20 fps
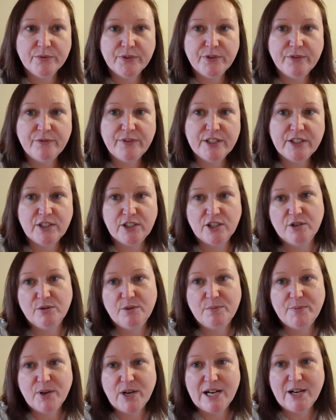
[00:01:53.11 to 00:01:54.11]
the video
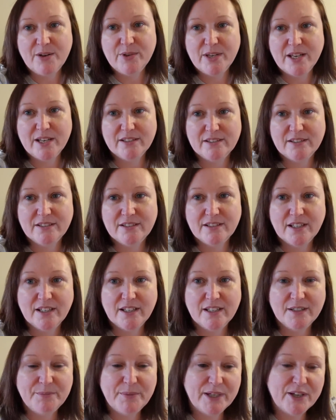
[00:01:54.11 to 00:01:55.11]
we put out
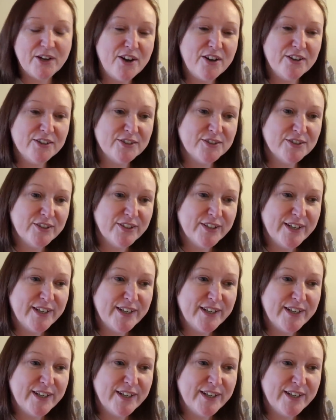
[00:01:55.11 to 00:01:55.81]
yesterday, because